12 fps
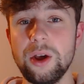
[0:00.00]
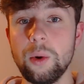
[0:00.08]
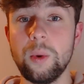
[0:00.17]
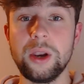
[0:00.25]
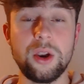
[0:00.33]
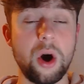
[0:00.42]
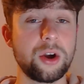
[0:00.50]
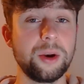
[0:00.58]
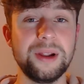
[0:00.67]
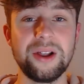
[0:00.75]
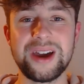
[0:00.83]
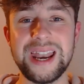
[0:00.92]
We're not going
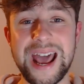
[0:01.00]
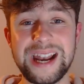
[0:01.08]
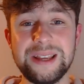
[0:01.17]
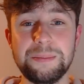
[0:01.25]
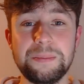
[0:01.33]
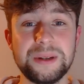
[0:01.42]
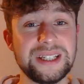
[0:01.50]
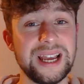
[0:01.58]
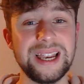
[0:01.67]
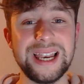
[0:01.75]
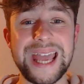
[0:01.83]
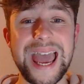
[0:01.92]
to be looking at any
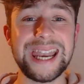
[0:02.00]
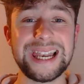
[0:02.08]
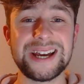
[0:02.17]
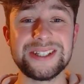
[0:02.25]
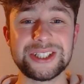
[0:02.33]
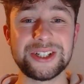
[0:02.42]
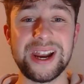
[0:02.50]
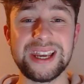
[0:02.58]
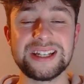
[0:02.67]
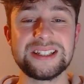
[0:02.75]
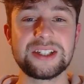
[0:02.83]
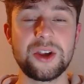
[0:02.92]
particularly headline
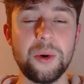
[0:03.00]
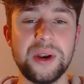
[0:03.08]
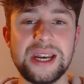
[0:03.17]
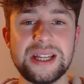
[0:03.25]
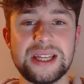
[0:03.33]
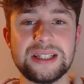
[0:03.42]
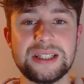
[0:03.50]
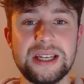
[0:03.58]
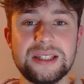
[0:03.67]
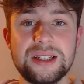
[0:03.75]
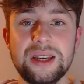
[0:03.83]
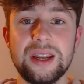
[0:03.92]
strikers going into this
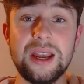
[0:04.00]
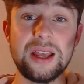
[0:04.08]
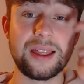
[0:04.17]
season.